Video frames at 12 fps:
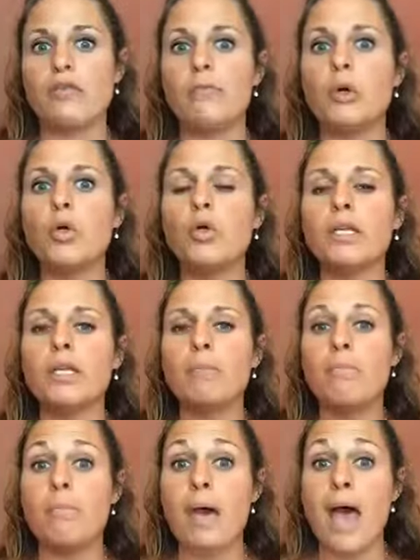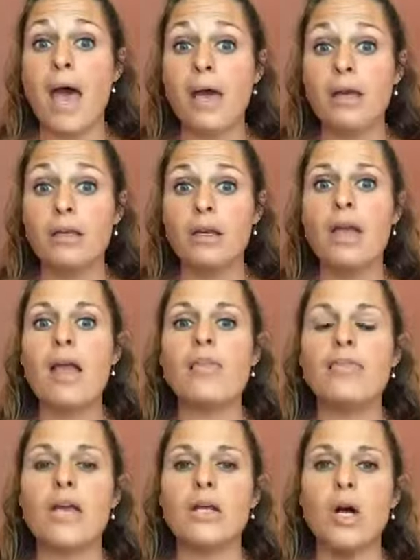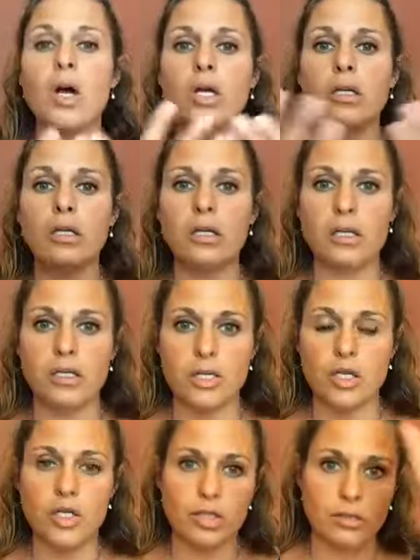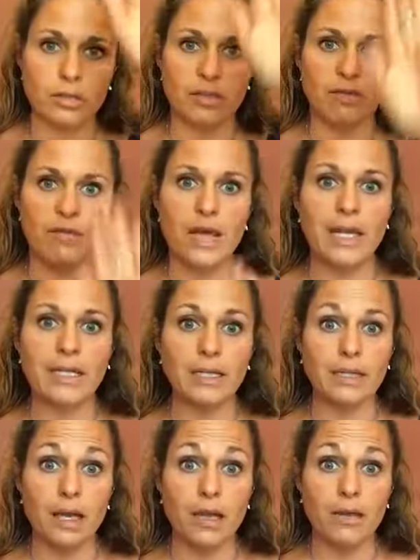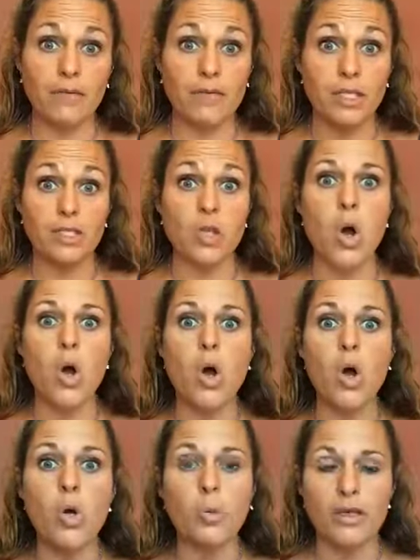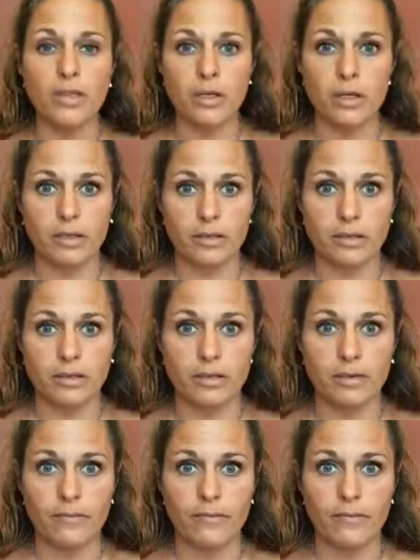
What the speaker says: pulling back that unconditional divine love that's all within us.